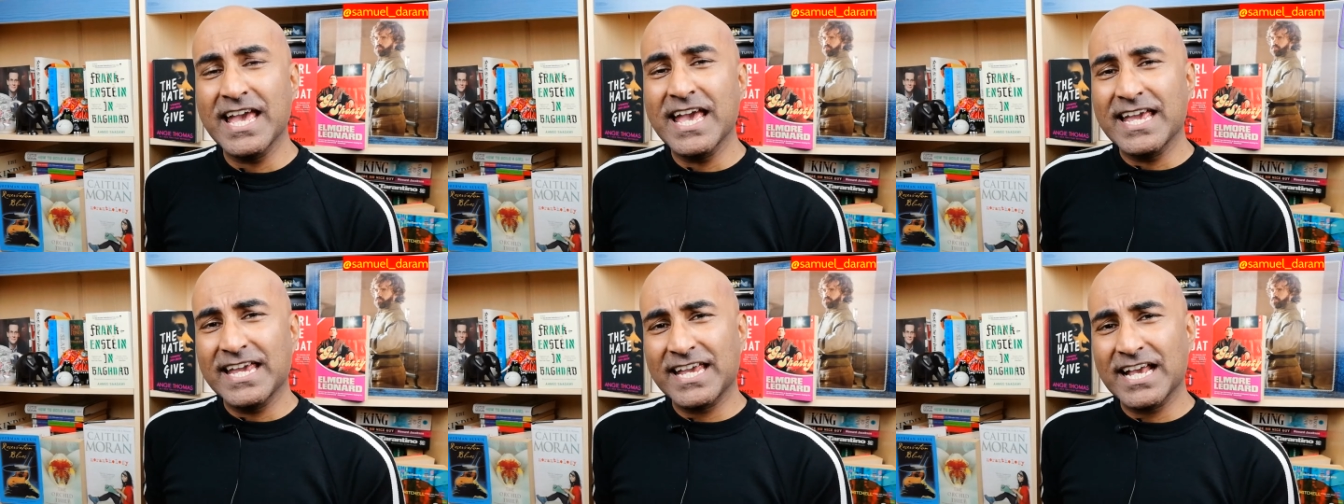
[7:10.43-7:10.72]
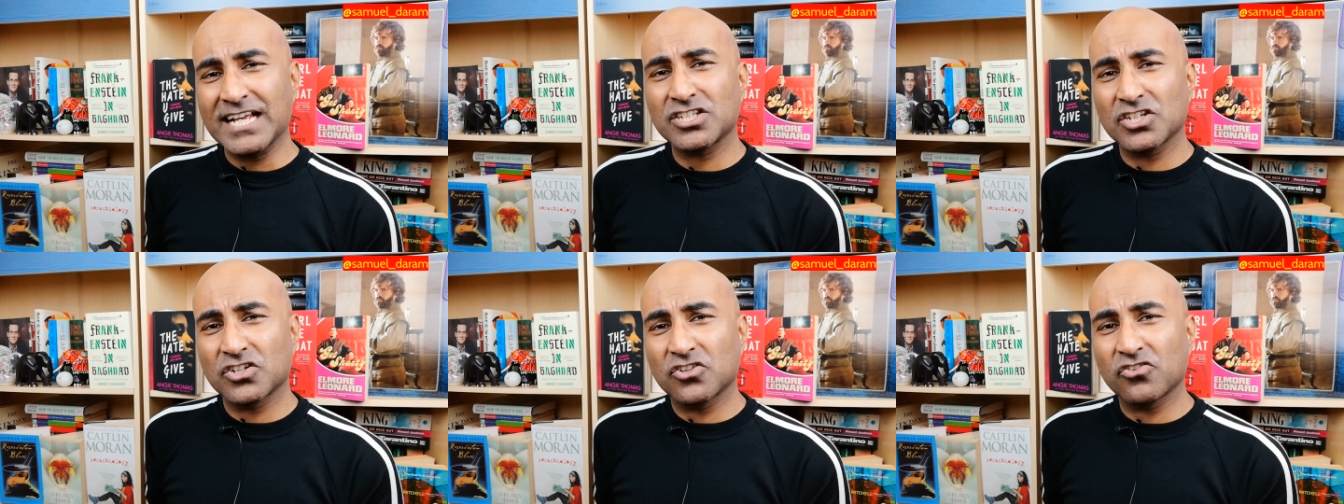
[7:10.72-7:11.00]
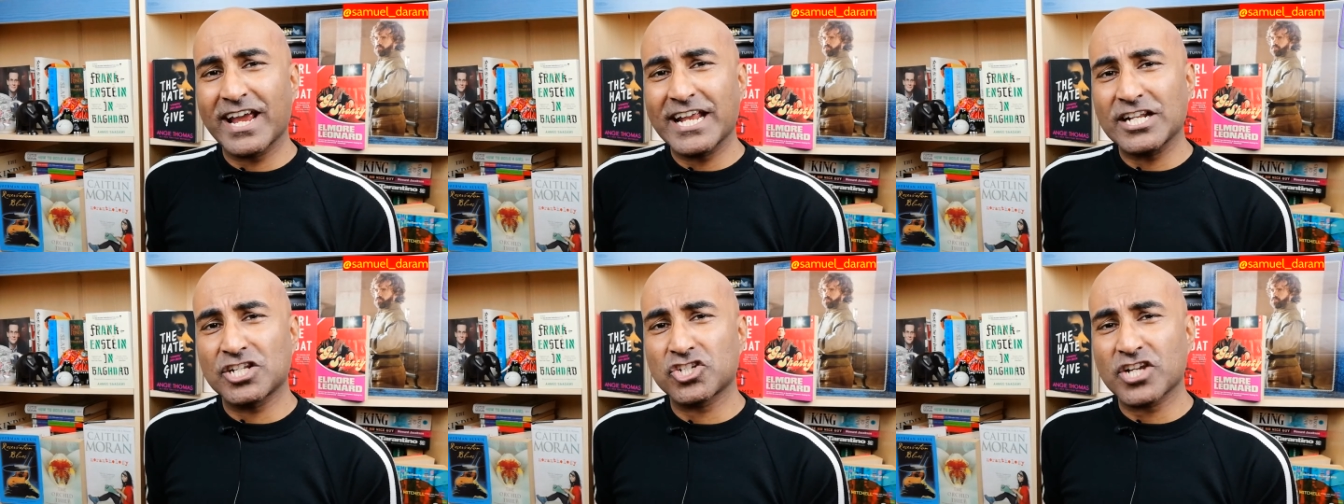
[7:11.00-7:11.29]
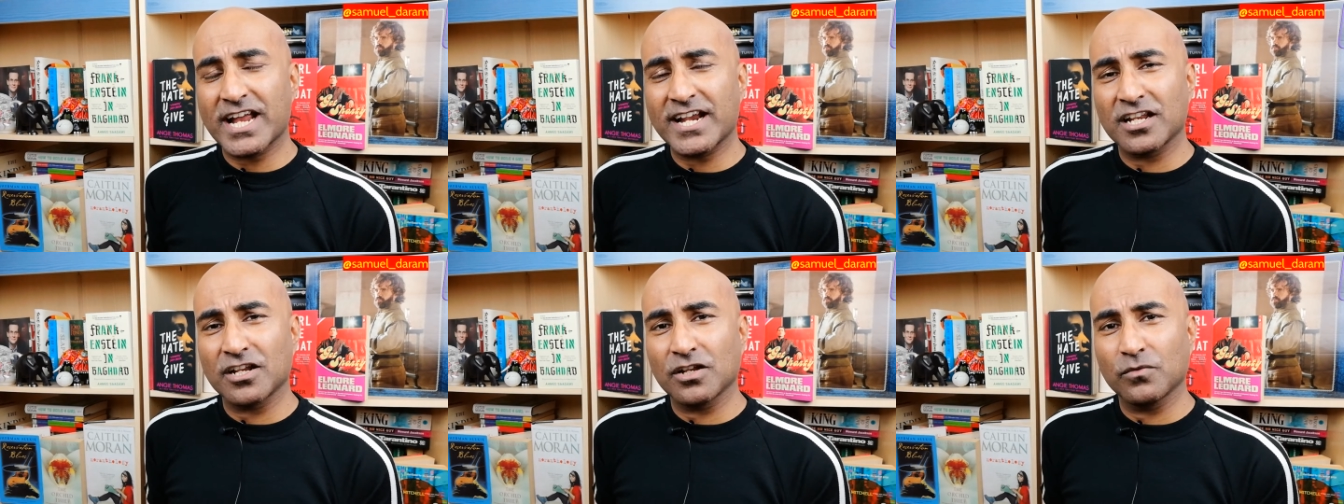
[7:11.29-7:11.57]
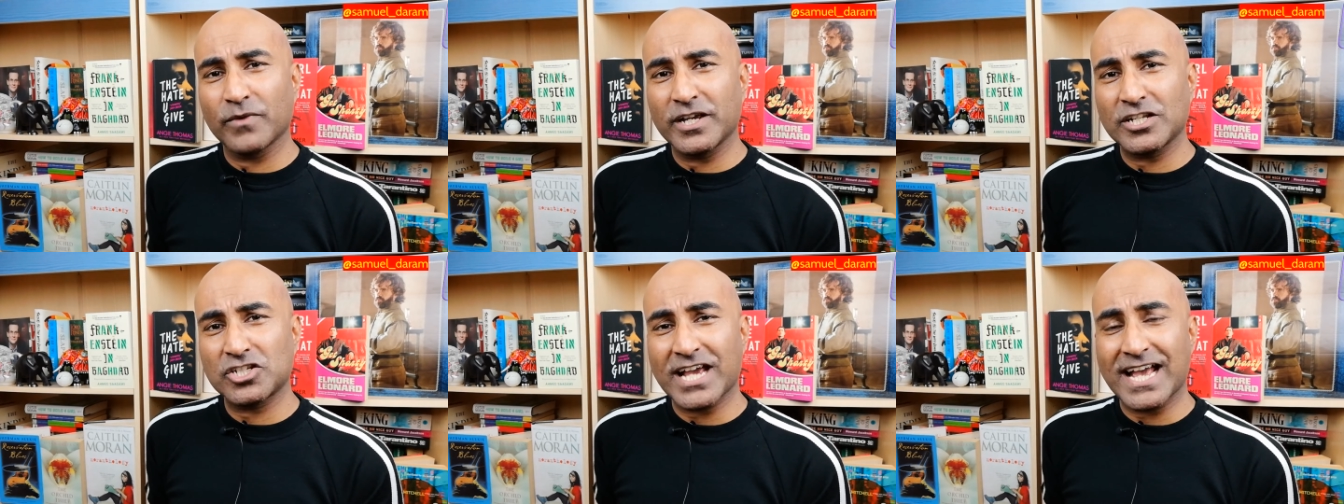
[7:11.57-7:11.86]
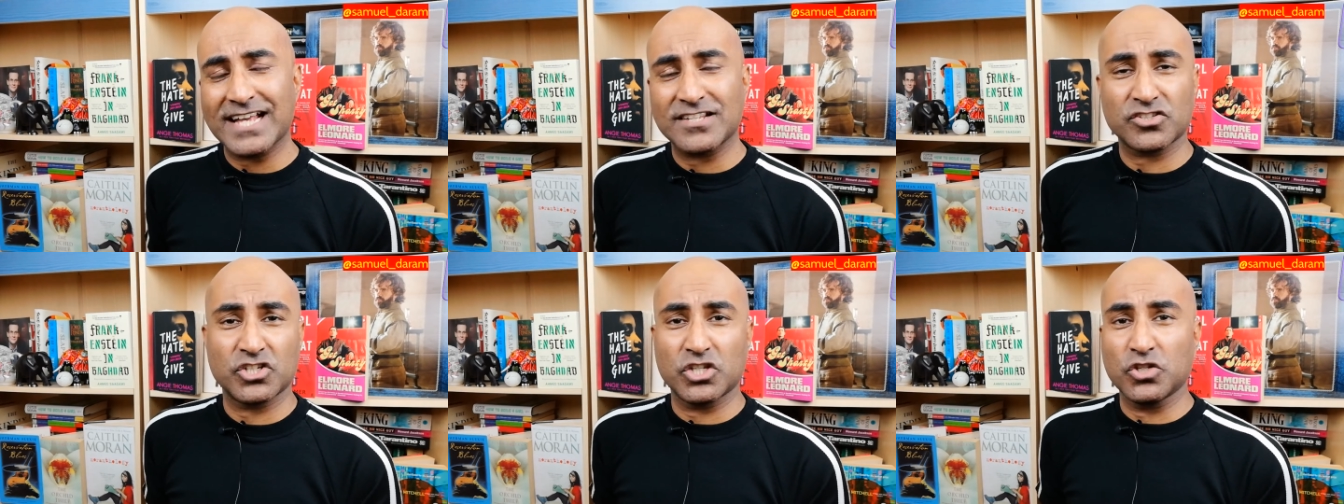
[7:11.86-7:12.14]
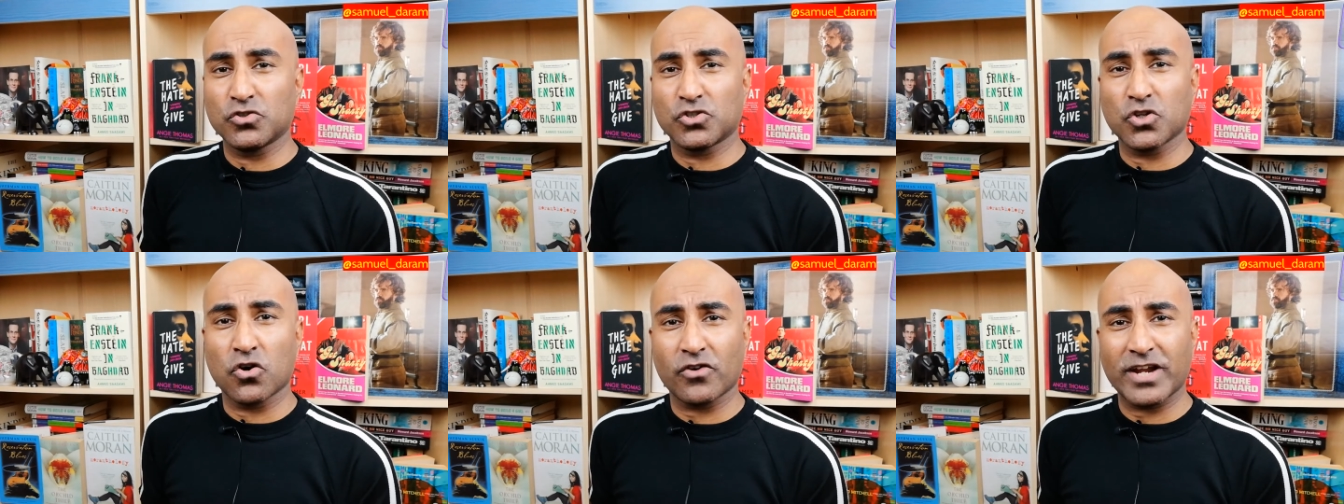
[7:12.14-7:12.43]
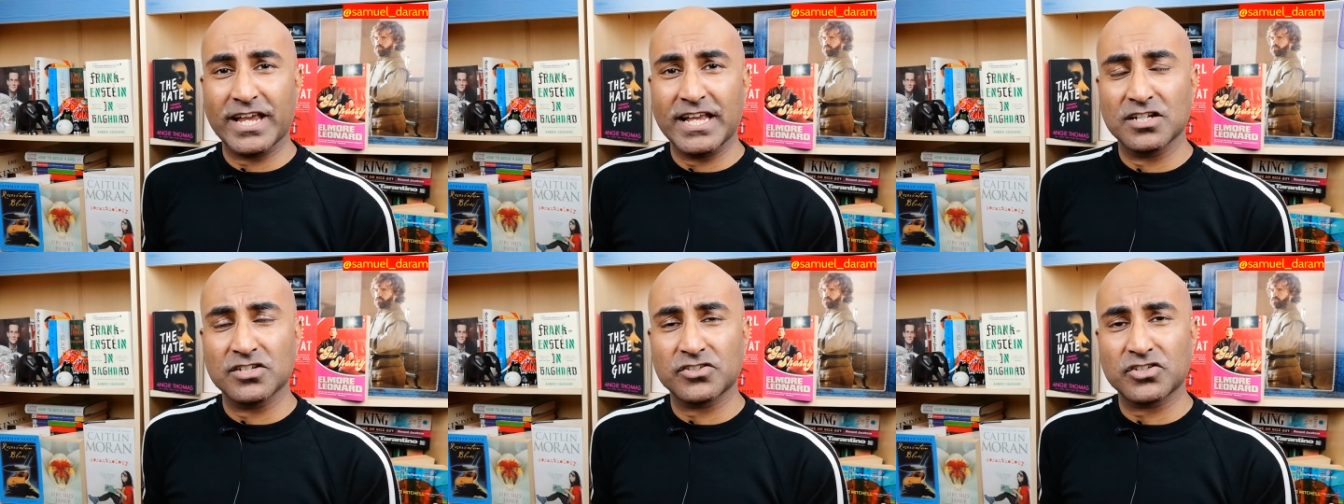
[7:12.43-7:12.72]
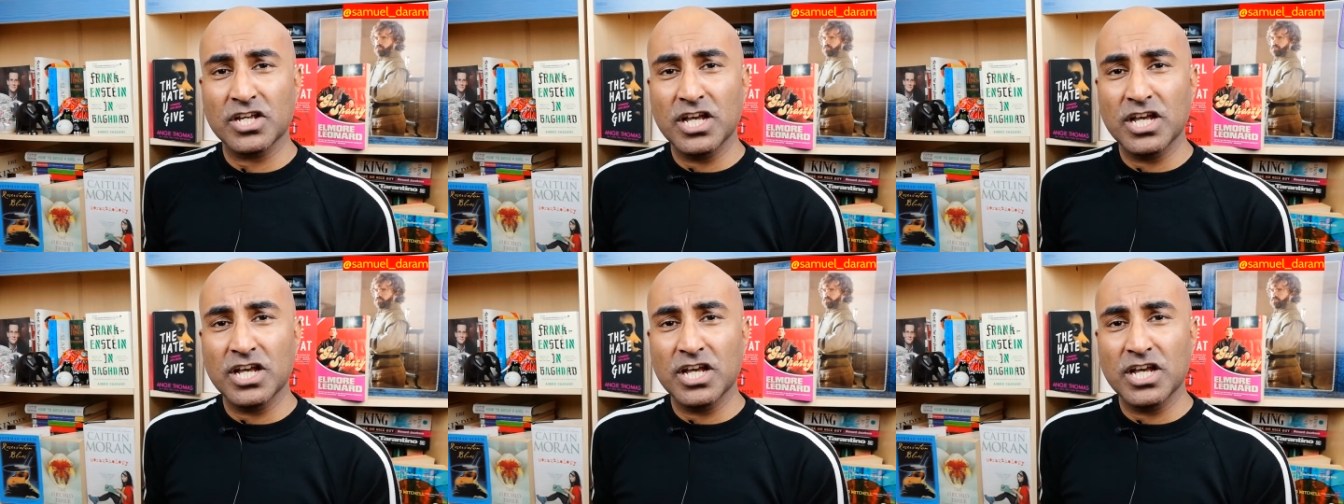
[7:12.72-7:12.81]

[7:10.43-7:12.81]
He has a great channel which has tutorials